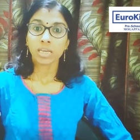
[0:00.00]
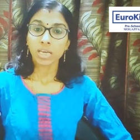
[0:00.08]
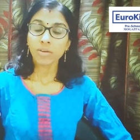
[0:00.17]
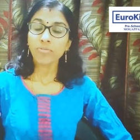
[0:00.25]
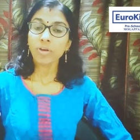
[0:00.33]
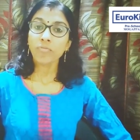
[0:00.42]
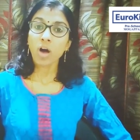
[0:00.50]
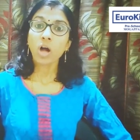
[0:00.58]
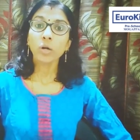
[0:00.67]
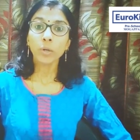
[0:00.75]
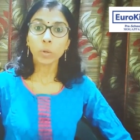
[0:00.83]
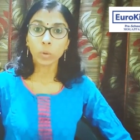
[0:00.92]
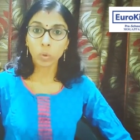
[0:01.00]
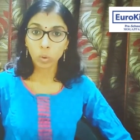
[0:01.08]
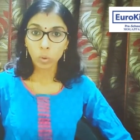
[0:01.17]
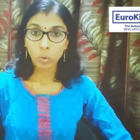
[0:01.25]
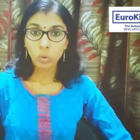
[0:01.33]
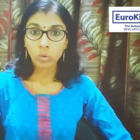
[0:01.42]
If we want to
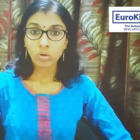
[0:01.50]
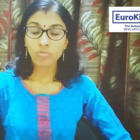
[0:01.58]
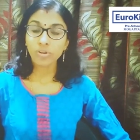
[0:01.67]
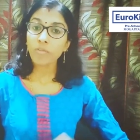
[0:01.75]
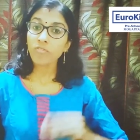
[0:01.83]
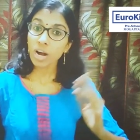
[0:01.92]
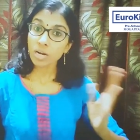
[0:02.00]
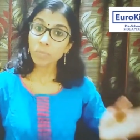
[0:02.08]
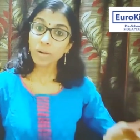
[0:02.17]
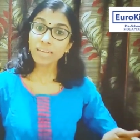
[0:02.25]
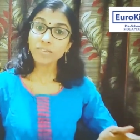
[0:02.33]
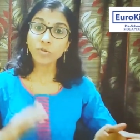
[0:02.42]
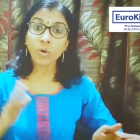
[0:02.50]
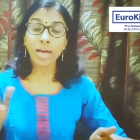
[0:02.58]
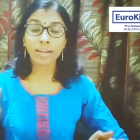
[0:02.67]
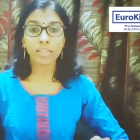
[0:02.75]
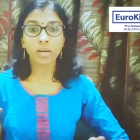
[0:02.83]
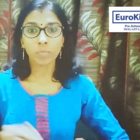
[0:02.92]
go from one place to
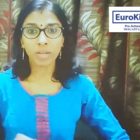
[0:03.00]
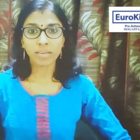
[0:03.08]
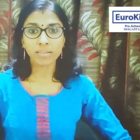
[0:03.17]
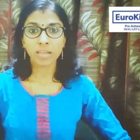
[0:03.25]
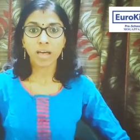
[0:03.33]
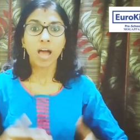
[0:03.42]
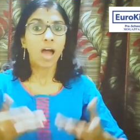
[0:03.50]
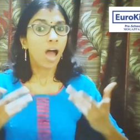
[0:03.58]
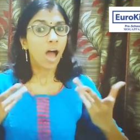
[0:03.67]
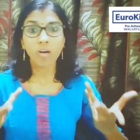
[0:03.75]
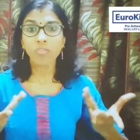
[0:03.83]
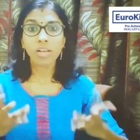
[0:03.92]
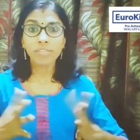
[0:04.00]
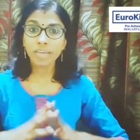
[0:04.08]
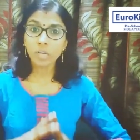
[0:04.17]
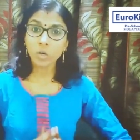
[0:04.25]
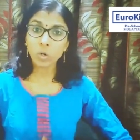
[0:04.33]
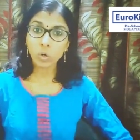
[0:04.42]
another place, how will
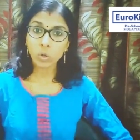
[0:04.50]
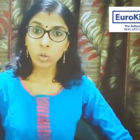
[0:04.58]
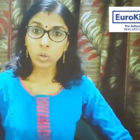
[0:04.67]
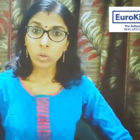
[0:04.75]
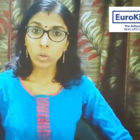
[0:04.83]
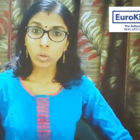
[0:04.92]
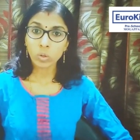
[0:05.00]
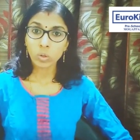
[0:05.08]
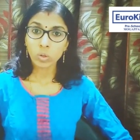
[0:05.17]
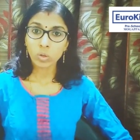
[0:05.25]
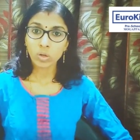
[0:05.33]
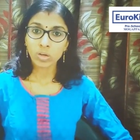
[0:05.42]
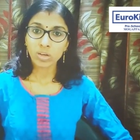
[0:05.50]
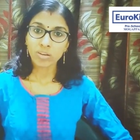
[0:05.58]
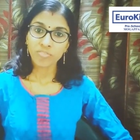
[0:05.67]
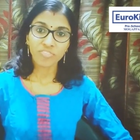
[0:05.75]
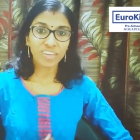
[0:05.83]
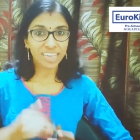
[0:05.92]
we go?
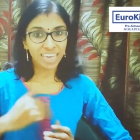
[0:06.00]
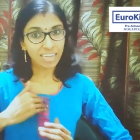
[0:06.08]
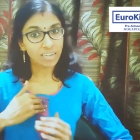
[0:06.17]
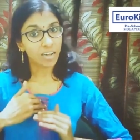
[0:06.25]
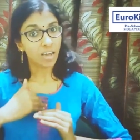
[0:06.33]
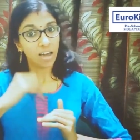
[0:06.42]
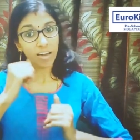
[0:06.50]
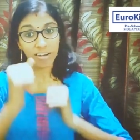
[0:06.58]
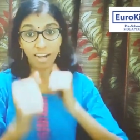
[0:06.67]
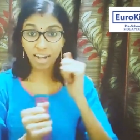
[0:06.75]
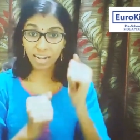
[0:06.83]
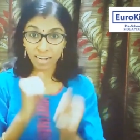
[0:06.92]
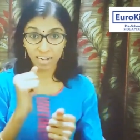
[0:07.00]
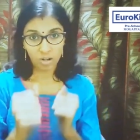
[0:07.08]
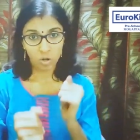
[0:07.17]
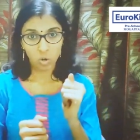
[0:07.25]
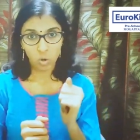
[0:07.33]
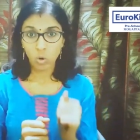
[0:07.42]
We can
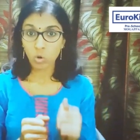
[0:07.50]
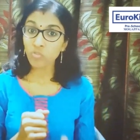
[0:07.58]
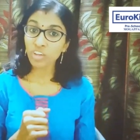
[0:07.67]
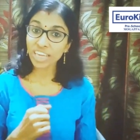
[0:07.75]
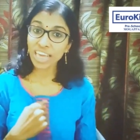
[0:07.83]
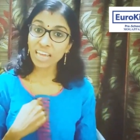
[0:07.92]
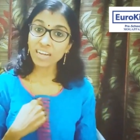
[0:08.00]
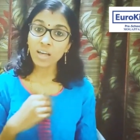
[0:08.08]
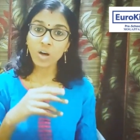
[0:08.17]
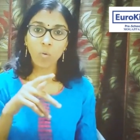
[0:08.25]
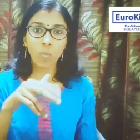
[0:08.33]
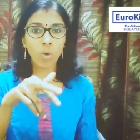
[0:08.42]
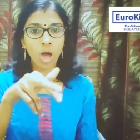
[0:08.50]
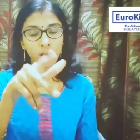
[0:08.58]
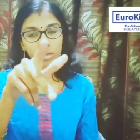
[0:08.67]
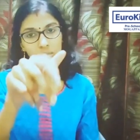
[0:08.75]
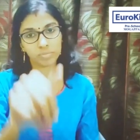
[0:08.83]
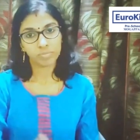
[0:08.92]
run or we can
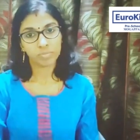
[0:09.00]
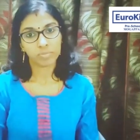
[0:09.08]
walk.